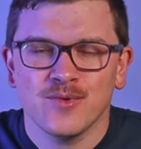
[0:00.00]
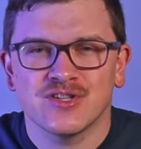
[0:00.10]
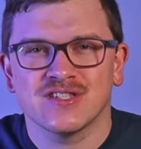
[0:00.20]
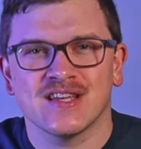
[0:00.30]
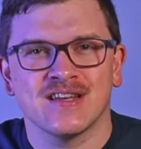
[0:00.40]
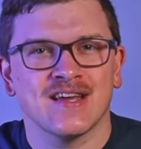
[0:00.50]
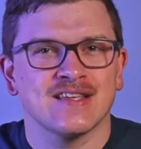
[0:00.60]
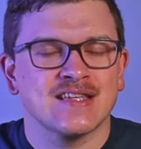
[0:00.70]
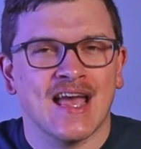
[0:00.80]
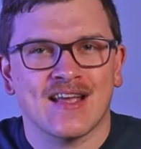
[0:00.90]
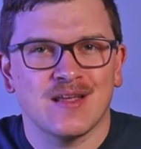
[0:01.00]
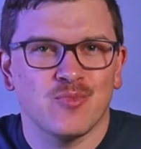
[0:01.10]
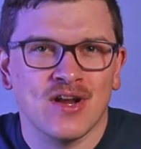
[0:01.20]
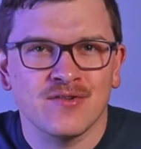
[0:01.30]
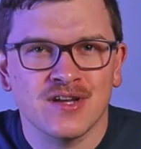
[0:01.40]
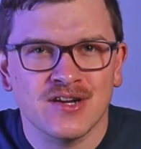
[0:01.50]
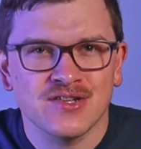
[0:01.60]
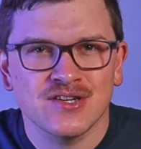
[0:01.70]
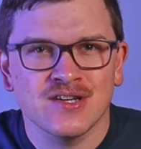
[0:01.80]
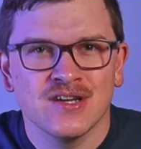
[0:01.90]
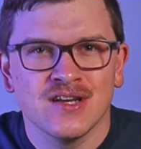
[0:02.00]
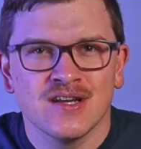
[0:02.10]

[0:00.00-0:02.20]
which is a nice khaki brown color.